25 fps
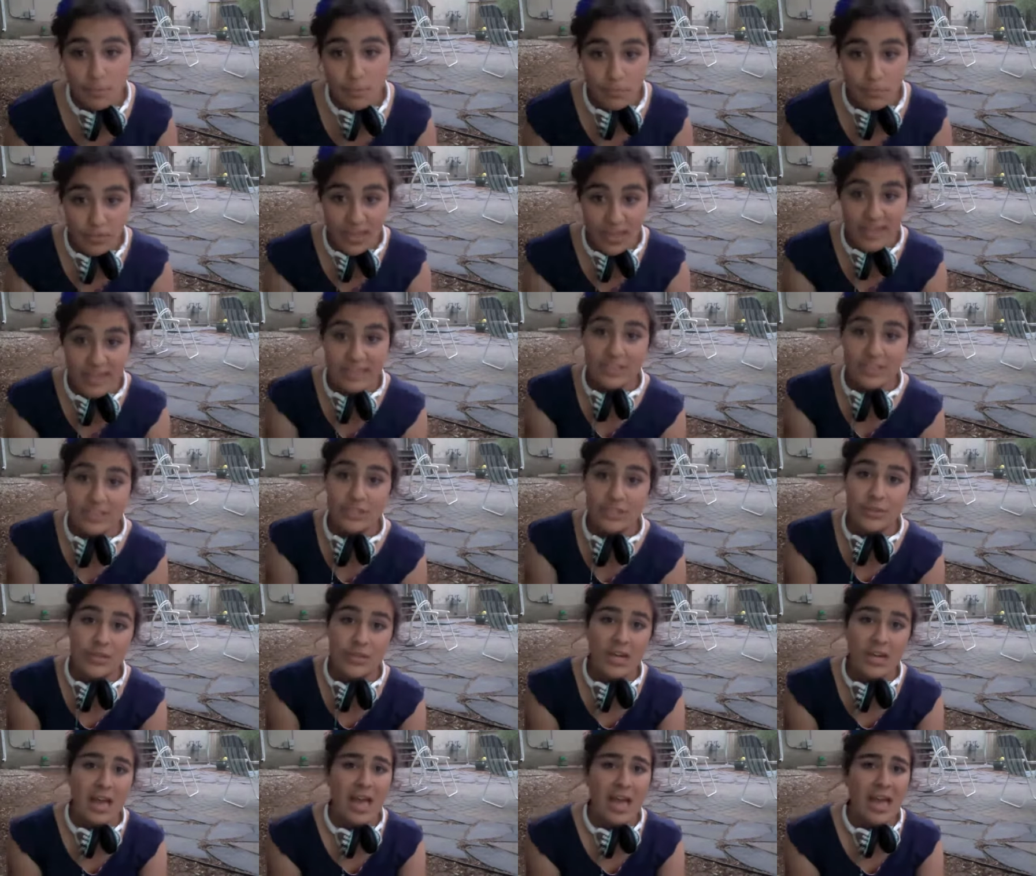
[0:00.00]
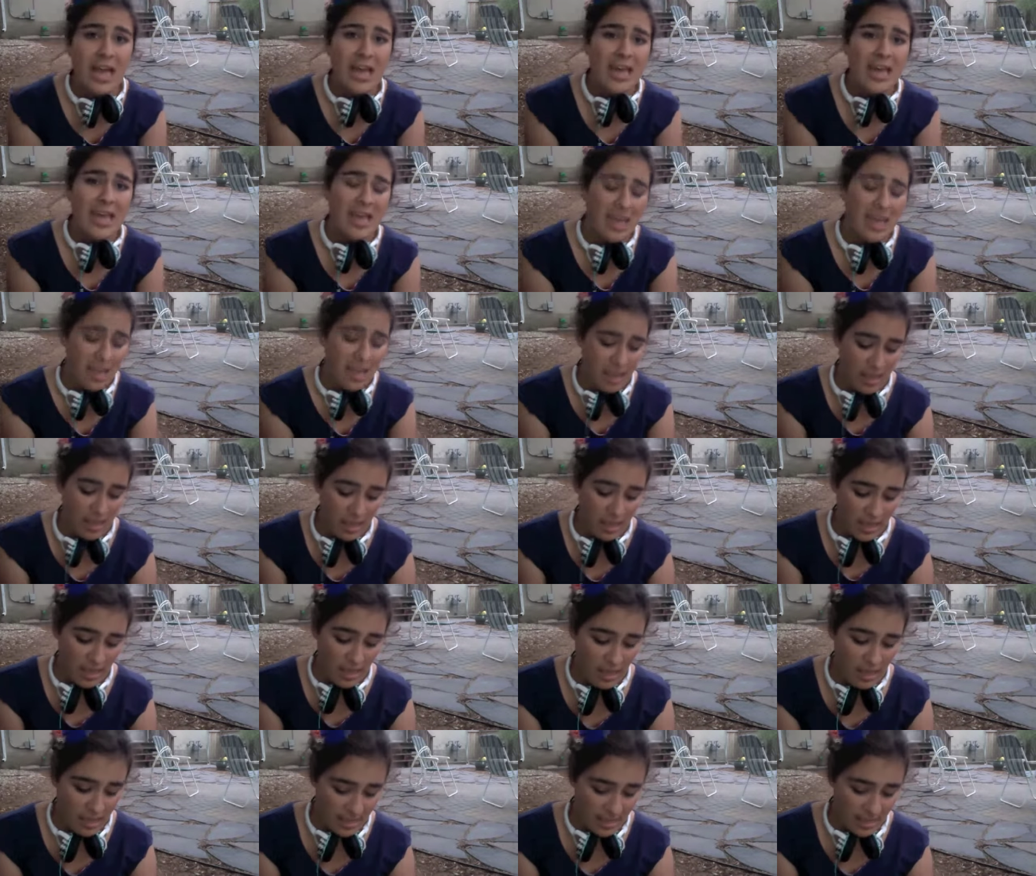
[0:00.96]
Then in junior high,
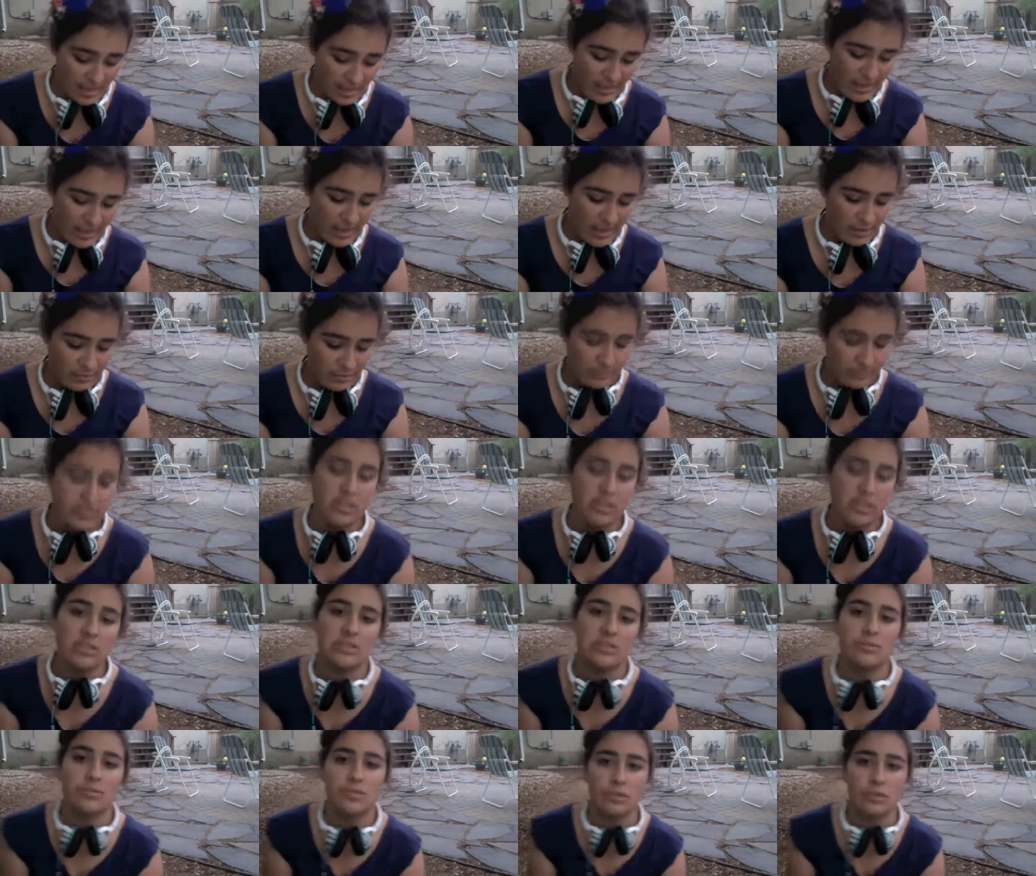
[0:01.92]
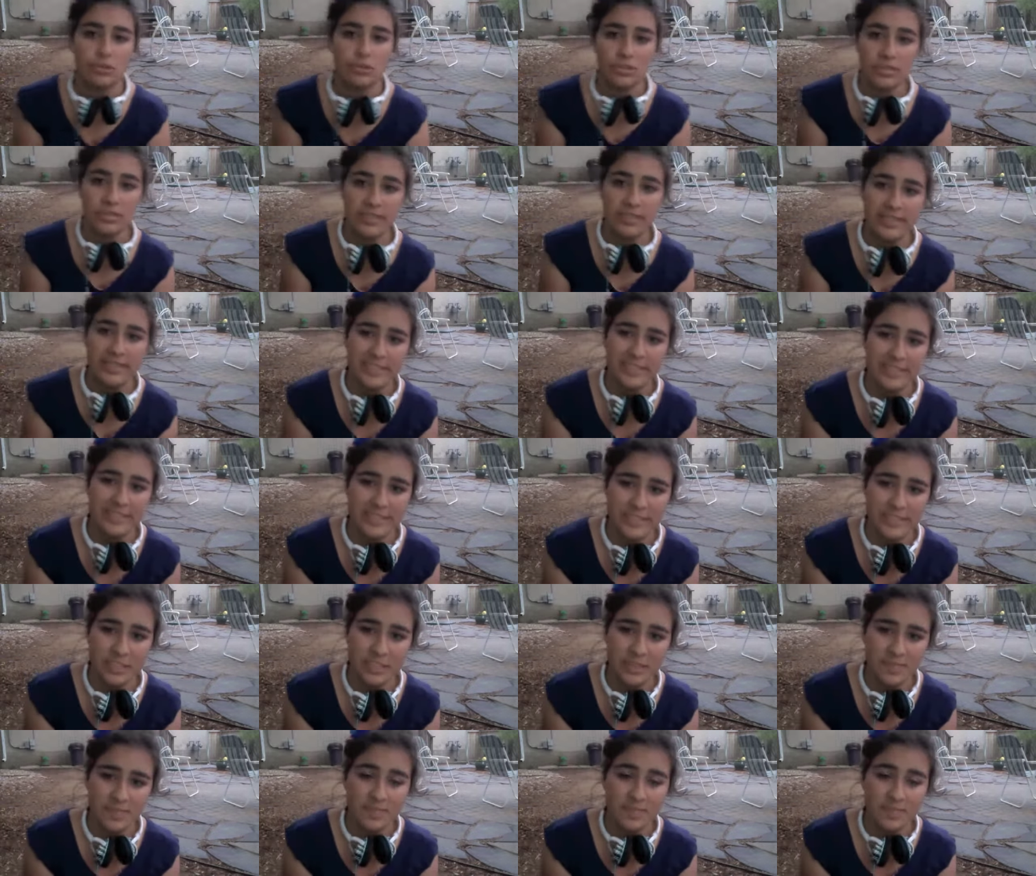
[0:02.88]
I had a really awesome social studies teacher,